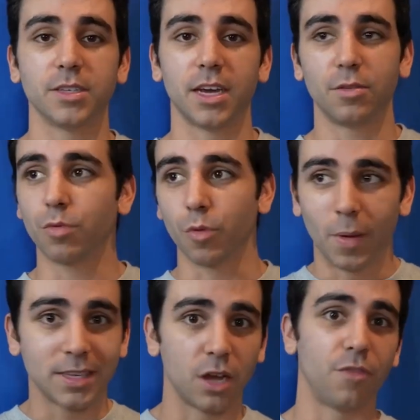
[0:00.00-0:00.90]
I throw
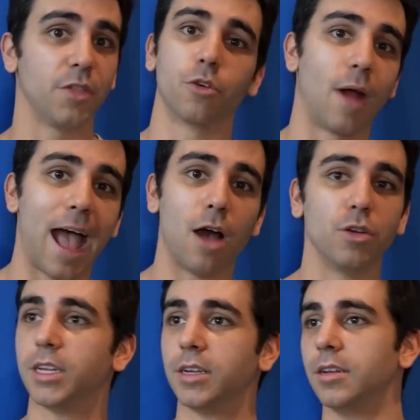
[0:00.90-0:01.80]
myself on the
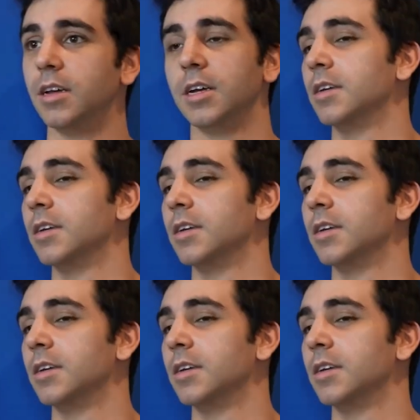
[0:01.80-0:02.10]
ground, and